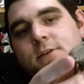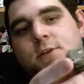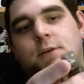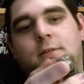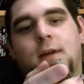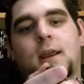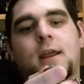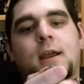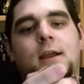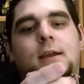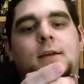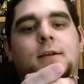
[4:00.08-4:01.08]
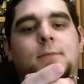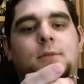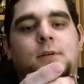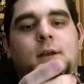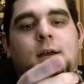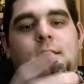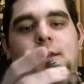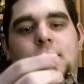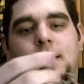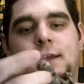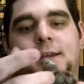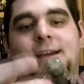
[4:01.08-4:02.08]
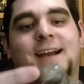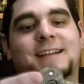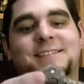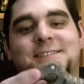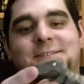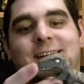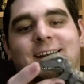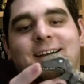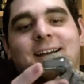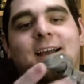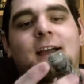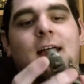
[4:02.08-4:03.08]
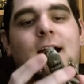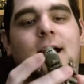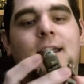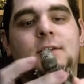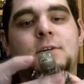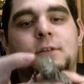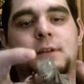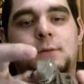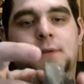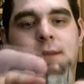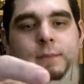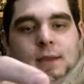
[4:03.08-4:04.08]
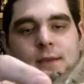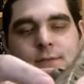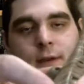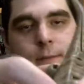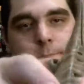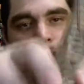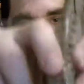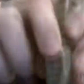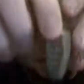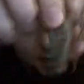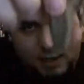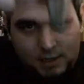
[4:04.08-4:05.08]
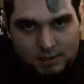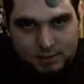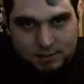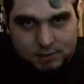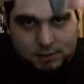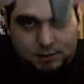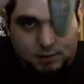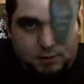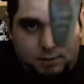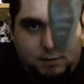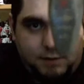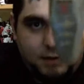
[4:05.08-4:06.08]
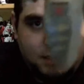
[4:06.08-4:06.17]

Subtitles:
Sorry, Ray, but yeah, I had to do that. He's got the little gimmick of, he has, I don't know if you